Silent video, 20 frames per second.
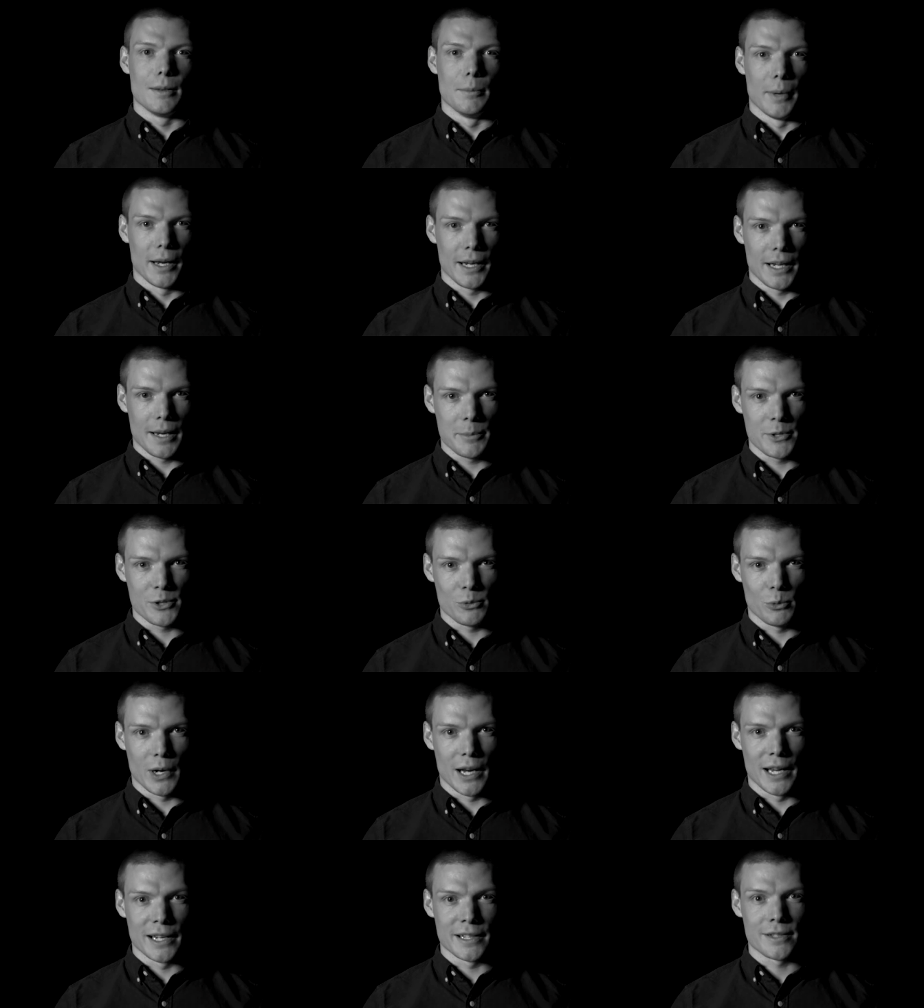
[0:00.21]
My name is
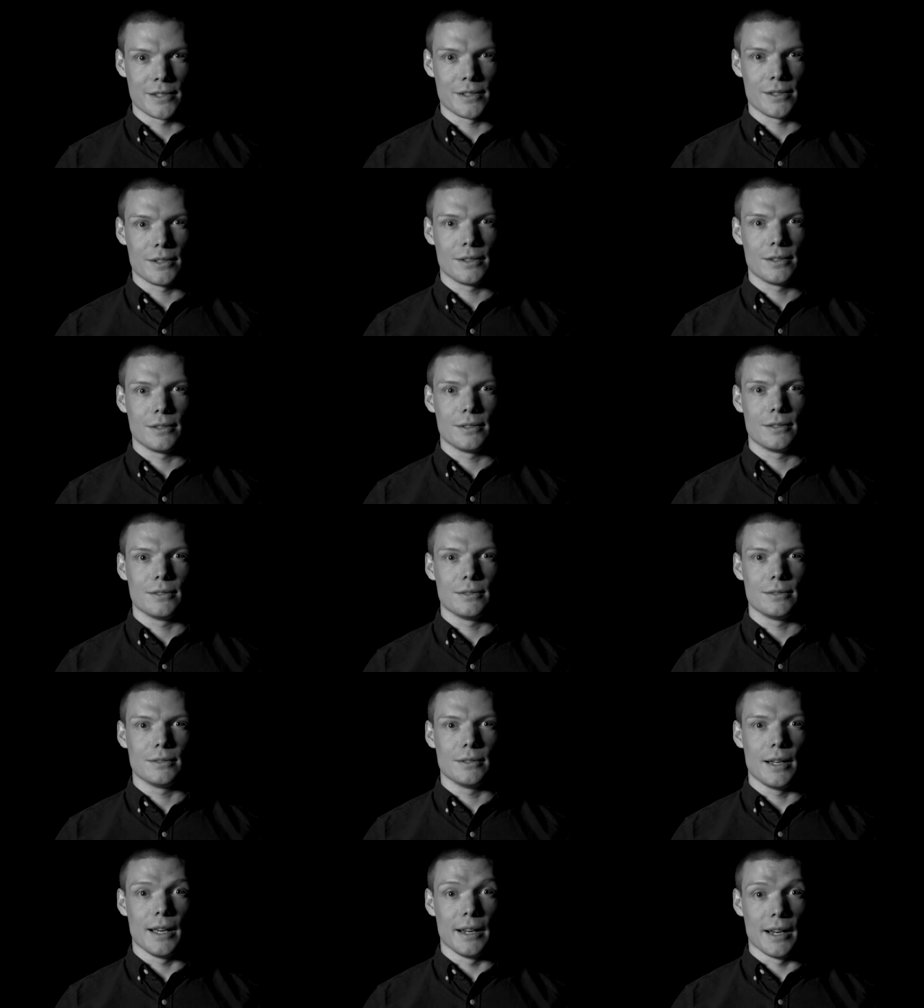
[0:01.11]
Wes,
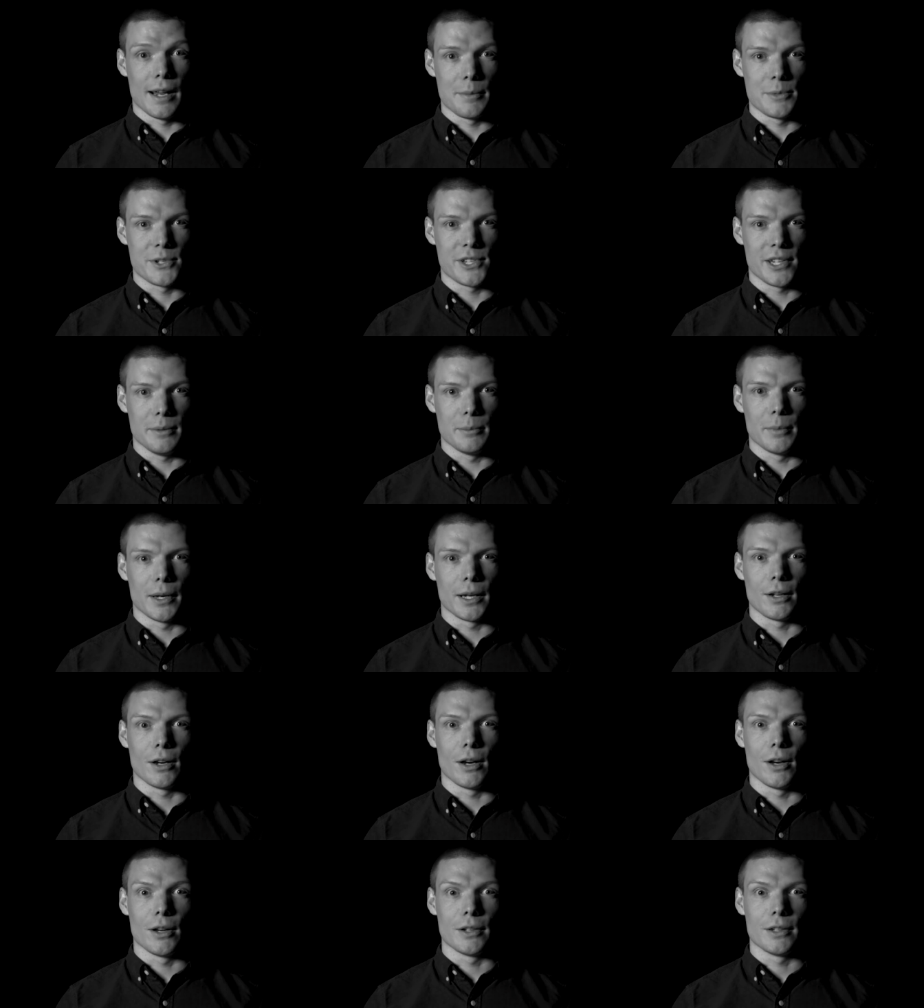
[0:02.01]
and I'm seen by
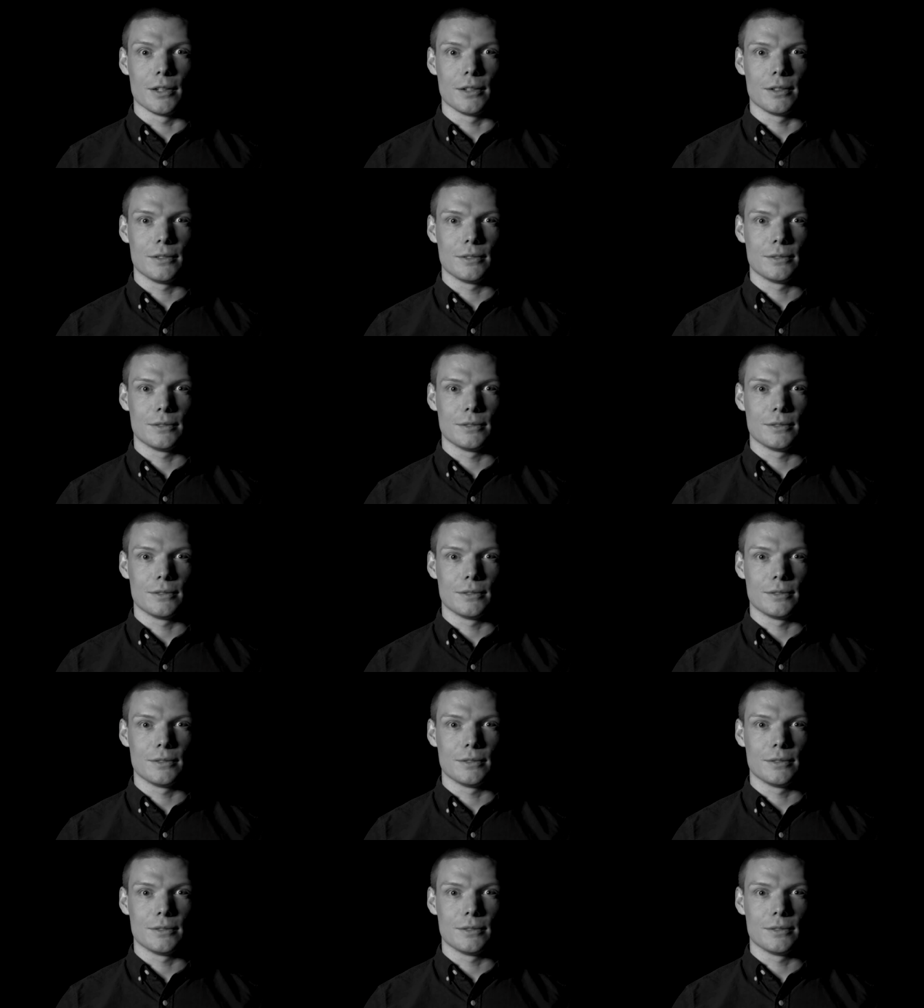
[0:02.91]
God.